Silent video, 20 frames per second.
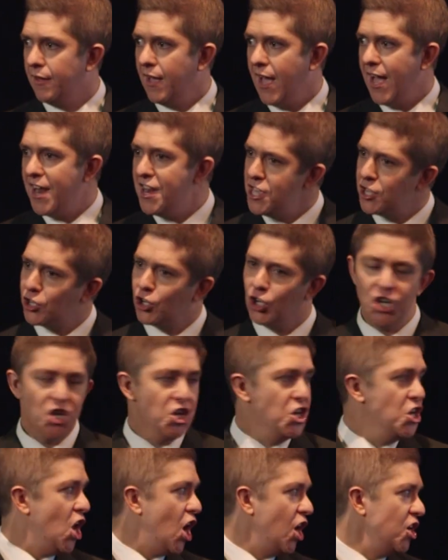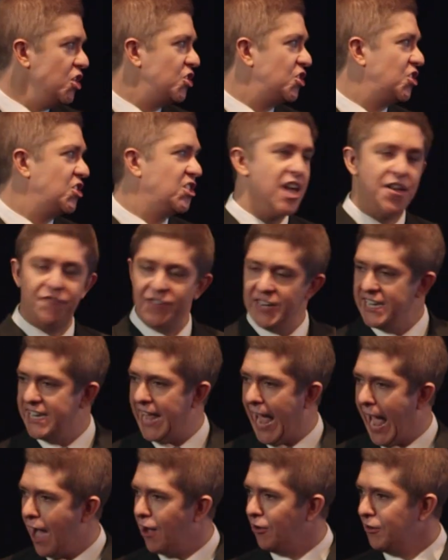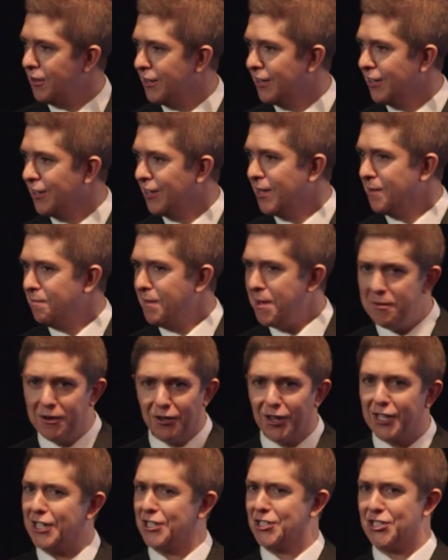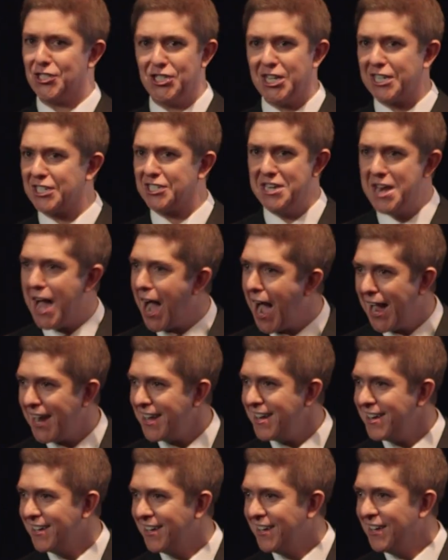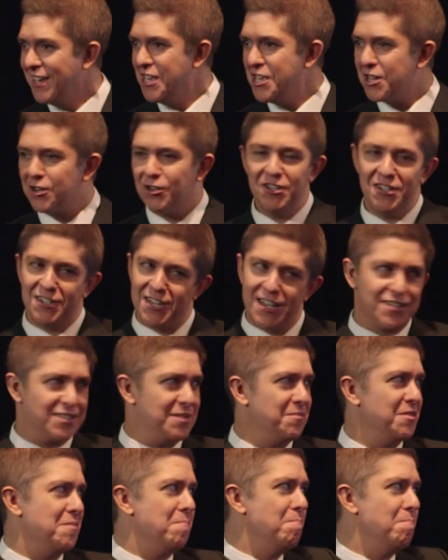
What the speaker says: and he couldn't nudge 7 down, maybe to like a 6-9. He couldn't take some of the